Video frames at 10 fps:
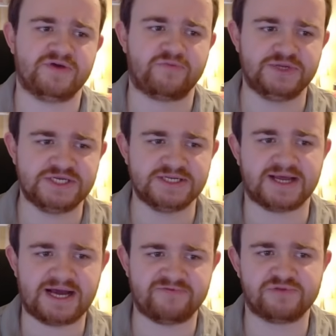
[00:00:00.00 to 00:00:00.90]
if we didn't
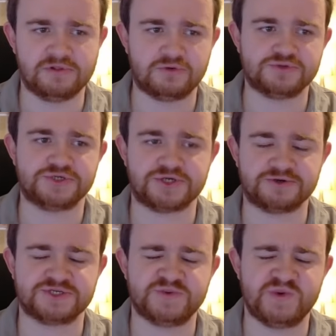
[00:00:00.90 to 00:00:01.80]
have the Law and the Jozu,